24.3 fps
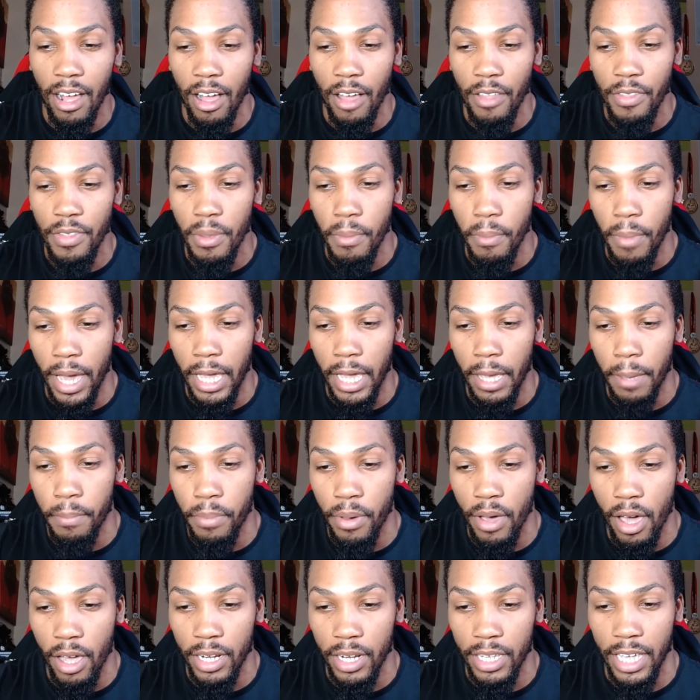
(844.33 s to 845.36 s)
on the Mic
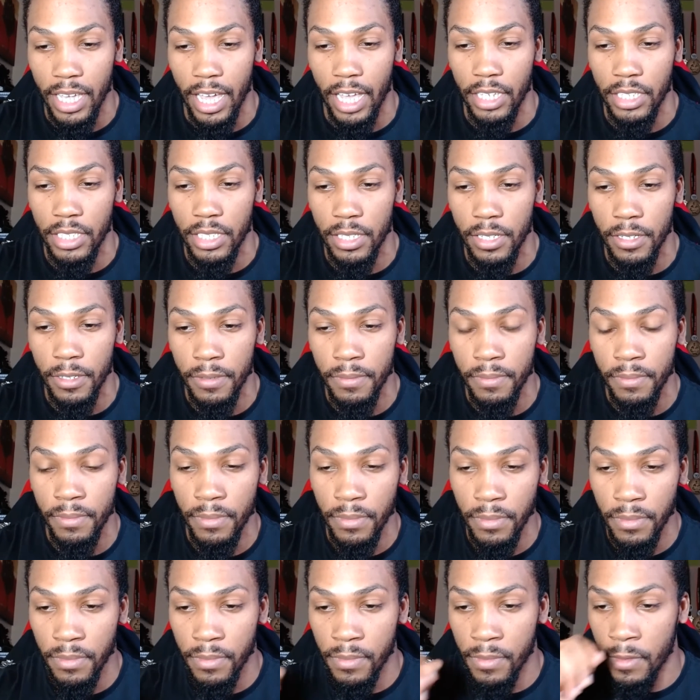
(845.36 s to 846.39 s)
podcast.
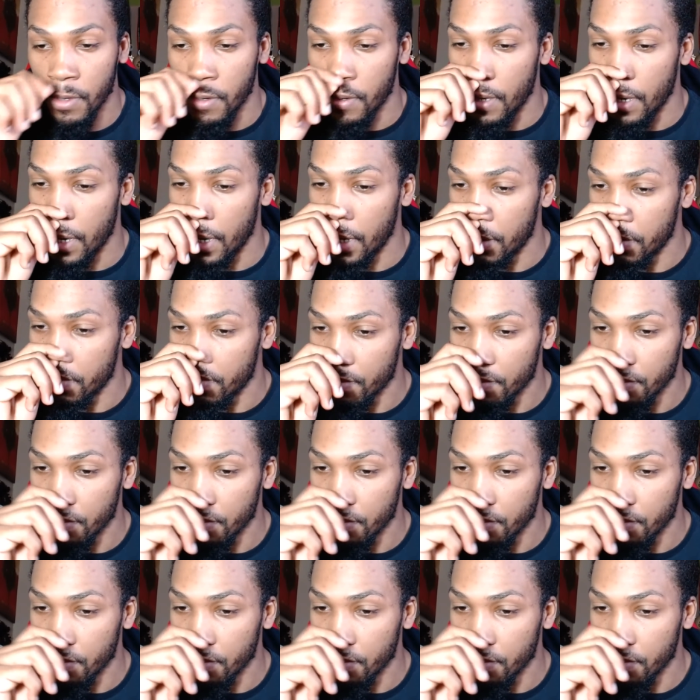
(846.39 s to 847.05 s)
Okay.